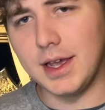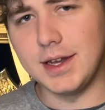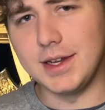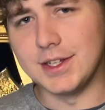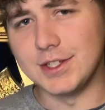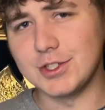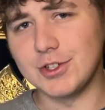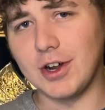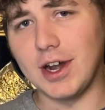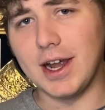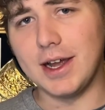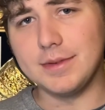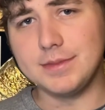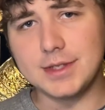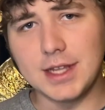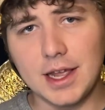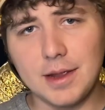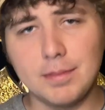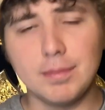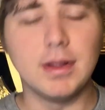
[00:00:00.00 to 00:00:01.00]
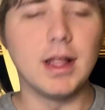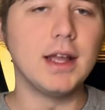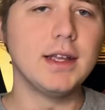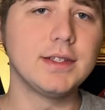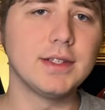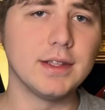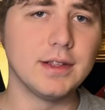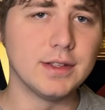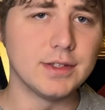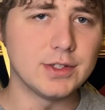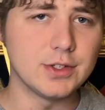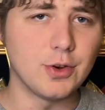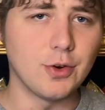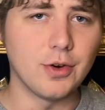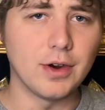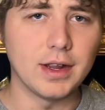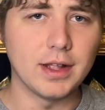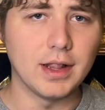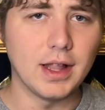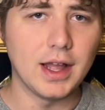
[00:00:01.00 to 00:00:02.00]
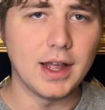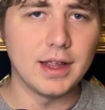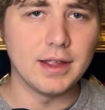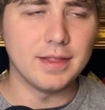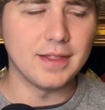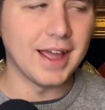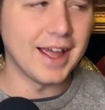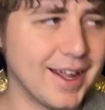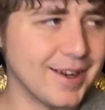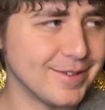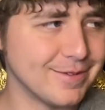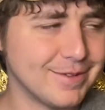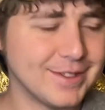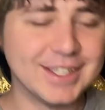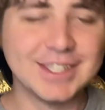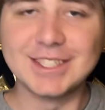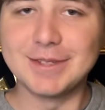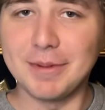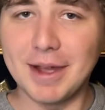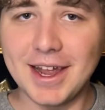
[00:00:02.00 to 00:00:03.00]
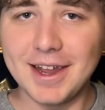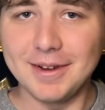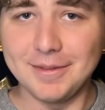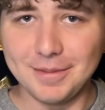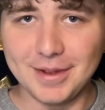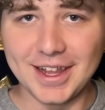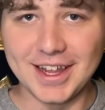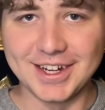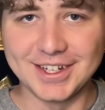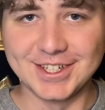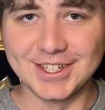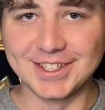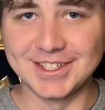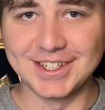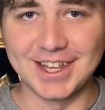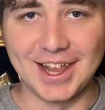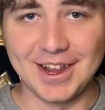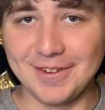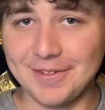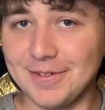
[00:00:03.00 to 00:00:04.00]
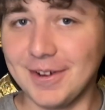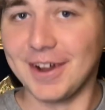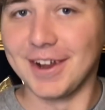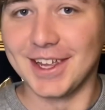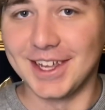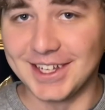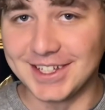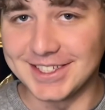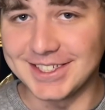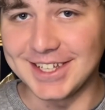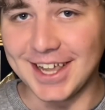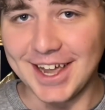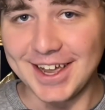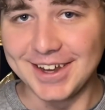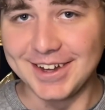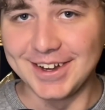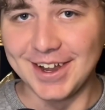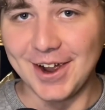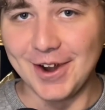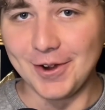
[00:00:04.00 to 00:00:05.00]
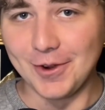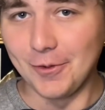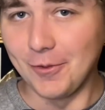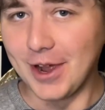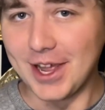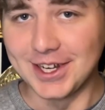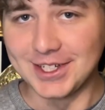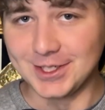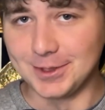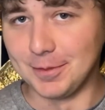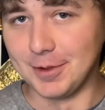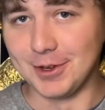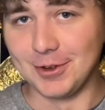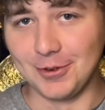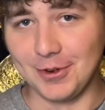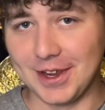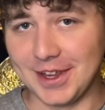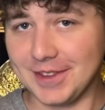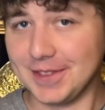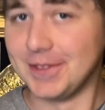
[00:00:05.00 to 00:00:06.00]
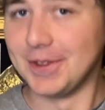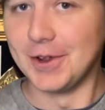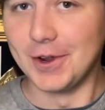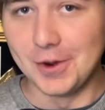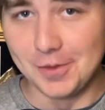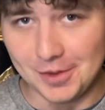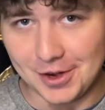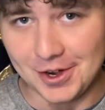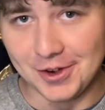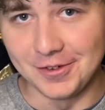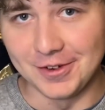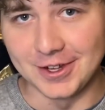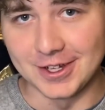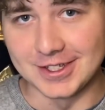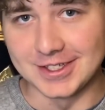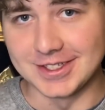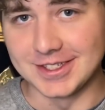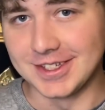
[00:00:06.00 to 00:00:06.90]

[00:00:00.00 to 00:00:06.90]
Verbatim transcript: It describes a place in the storyline that, despite being just a fucking side note wedged between two movies,